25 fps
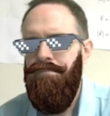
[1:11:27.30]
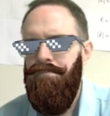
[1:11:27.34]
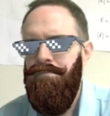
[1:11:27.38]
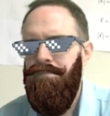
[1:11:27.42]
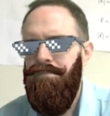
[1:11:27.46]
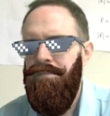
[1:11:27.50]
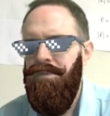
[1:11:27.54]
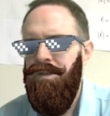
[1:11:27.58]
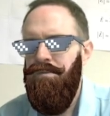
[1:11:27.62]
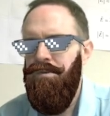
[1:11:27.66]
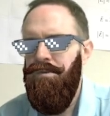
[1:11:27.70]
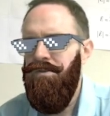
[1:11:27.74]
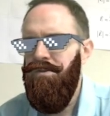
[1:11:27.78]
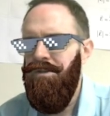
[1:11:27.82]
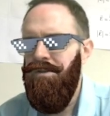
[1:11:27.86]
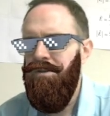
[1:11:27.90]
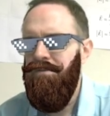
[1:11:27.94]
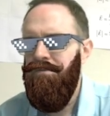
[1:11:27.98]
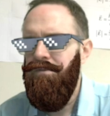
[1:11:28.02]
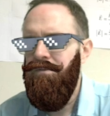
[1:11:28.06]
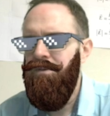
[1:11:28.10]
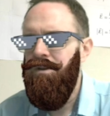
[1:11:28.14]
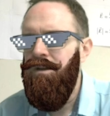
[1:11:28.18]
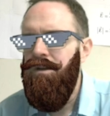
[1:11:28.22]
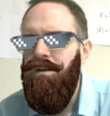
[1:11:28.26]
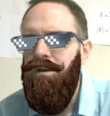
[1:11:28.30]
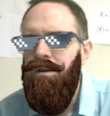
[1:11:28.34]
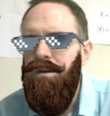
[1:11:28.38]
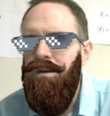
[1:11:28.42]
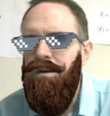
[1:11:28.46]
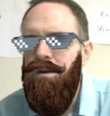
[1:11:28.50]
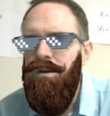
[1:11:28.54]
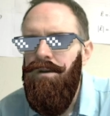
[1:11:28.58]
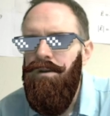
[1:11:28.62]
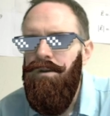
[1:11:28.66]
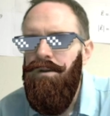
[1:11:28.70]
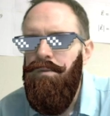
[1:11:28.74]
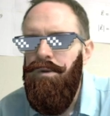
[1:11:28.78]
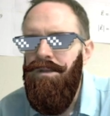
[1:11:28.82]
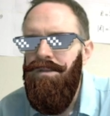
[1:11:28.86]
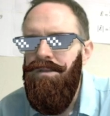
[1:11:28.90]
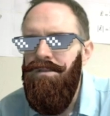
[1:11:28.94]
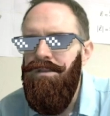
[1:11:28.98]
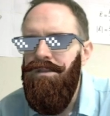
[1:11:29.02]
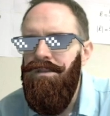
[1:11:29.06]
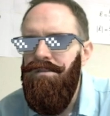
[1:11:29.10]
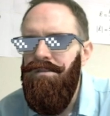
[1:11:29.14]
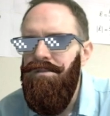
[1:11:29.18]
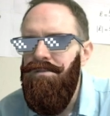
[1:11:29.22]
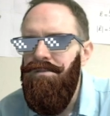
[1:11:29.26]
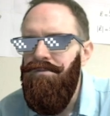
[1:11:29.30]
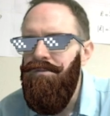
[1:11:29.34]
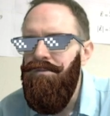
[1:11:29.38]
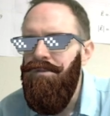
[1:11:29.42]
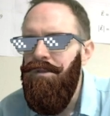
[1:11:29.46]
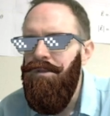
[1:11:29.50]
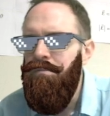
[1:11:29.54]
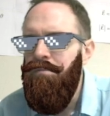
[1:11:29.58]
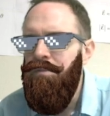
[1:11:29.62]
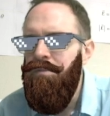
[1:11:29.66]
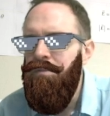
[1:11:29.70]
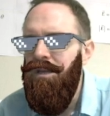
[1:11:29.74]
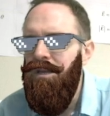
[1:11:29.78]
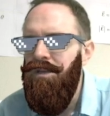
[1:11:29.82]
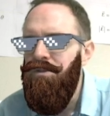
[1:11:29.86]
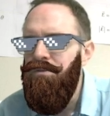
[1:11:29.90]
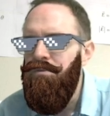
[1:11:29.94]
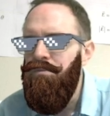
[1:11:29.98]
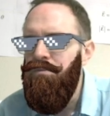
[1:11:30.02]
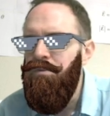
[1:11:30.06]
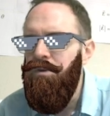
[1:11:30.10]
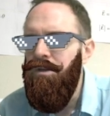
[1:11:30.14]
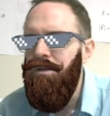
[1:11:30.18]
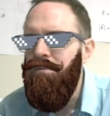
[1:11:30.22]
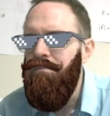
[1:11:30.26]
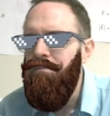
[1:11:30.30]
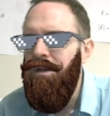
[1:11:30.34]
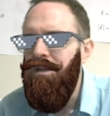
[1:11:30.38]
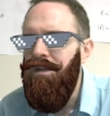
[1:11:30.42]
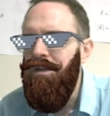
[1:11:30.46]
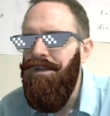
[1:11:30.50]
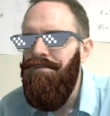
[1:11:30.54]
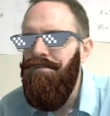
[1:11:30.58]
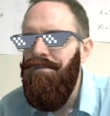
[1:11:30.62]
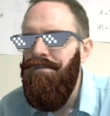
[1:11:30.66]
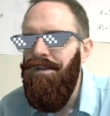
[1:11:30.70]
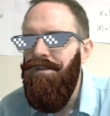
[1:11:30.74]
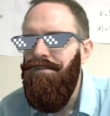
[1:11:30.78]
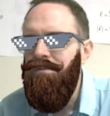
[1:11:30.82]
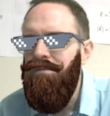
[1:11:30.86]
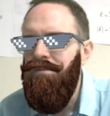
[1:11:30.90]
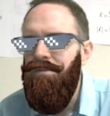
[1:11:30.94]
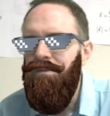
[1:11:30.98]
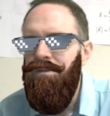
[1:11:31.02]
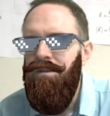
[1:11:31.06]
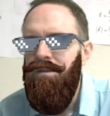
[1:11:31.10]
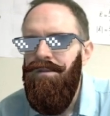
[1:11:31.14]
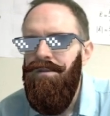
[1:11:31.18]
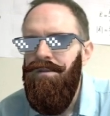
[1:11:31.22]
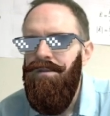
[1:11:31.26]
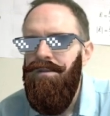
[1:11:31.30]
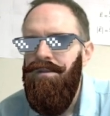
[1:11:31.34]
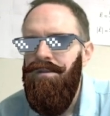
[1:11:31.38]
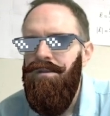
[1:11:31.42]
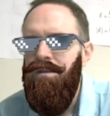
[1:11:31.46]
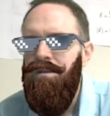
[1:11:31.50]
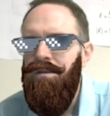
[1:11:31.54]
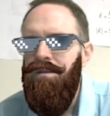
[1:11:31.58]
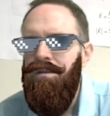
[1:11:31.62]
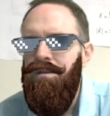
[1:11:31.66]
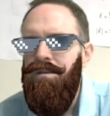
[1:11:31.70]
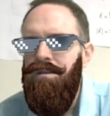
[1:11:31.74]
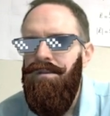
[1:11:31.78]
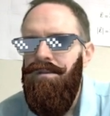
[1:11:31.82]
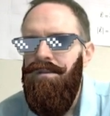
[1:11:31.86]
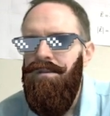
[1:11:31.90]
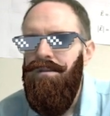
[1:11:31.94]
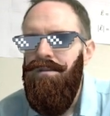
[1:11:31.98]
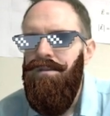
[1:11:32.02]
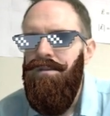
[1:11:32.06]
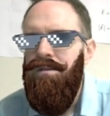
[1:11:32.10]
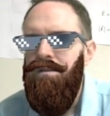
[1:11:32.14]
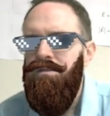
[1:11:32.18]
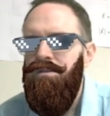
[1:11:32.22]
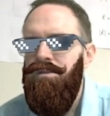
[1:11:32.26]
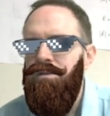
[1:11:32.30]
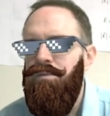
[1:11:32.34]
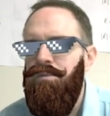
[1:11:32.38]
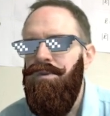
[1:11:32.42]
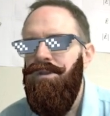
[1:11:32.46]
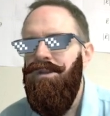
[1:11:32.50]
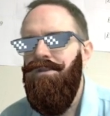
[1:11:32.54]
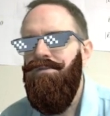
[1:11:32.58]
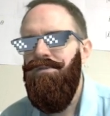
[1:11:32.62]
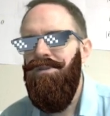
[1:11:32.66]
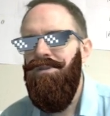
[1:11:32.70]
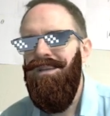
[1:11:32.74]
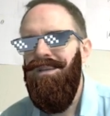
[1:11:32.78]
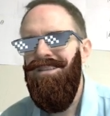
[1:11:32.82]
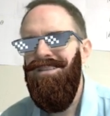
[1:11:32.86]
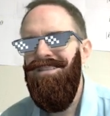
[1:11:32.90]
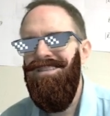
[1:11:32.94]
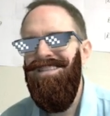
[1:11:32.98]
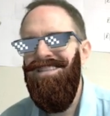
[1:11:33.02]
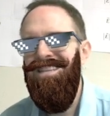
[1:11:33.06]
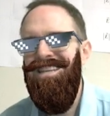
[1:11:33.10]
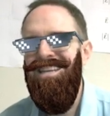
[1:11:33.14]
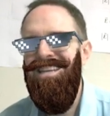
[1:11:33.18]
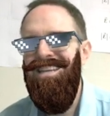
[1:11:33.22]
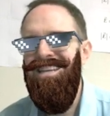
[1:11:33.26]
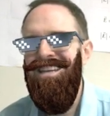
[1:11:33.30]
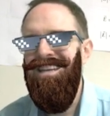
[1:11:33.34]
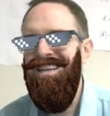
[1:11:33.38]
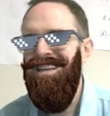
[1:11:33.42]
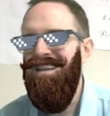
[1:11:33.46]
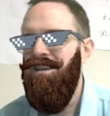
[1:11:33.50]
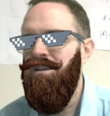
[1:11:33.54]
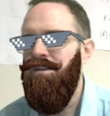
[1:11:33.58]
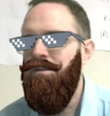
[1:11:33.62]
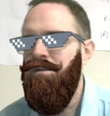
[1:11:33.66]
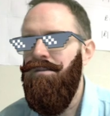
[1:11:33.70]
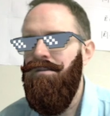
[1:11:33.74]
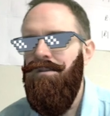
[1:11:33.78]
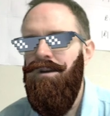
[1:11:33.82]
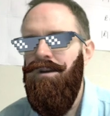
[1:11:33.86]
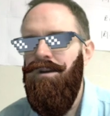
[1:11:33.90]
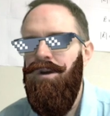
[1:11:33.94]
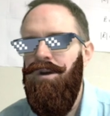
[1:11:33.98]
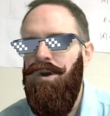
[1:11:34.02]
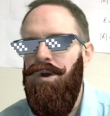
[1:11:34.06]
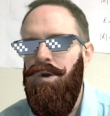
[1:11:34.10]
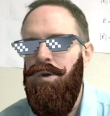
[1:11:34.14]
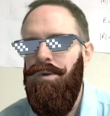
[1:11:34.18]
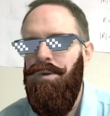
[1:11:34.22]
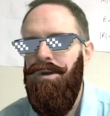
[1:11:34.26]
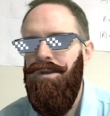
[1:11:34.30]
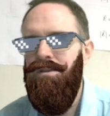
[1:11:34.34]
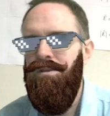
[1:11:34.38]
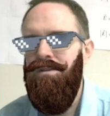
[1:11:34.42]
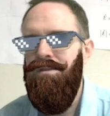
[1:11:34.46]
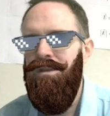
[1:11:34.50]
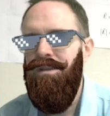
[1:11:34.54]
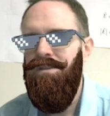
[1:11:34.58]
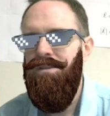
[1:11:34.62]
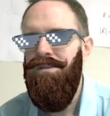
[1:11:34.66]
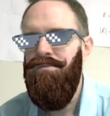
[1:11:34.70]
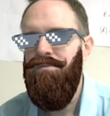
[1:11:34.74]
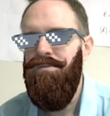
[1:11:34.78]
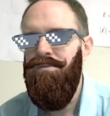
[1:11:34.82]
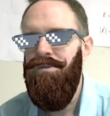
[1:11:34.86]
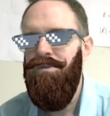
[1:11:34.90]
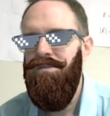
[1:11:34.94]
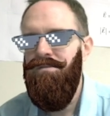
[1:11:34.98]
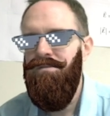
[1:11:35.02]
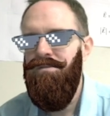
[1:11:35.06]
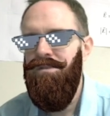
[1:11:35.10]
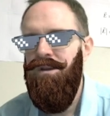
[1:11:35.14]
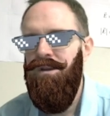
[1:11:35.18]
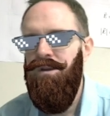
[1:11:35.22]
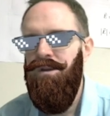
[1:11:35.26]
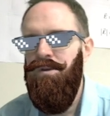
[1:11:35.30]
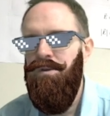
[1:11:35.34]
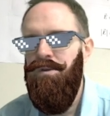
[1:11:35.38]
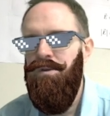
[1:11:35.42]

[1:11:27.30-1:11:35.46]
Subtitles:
what are you trying? What distance from the page would a magnifying? So we're looking for like DO in this case. What is DO?